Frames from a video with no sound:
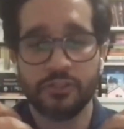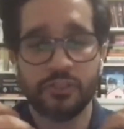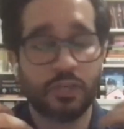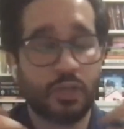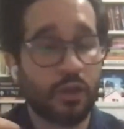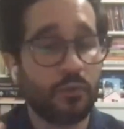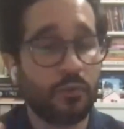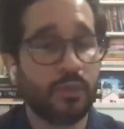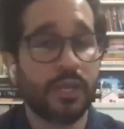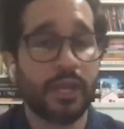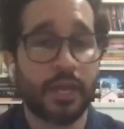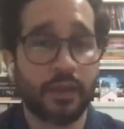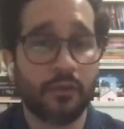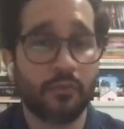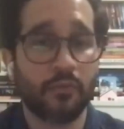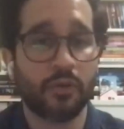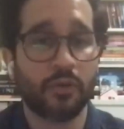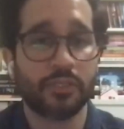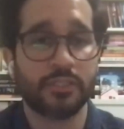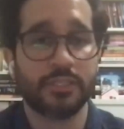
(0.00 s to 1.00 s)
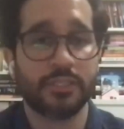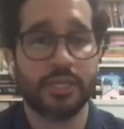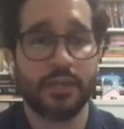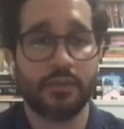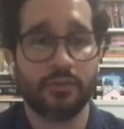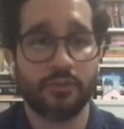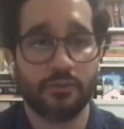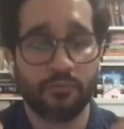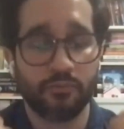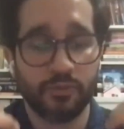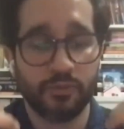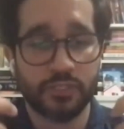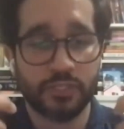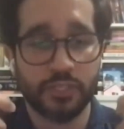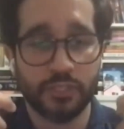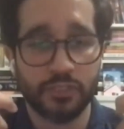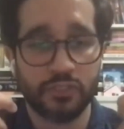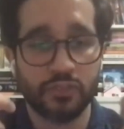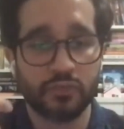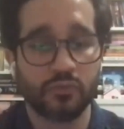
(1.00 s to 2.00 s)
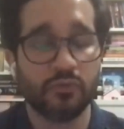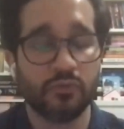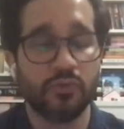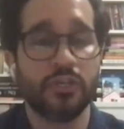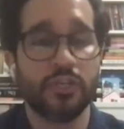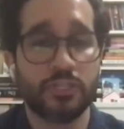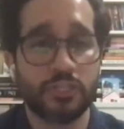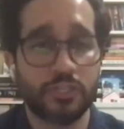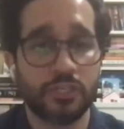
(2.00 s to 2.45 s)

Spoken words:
Jacoby and I can work together to truly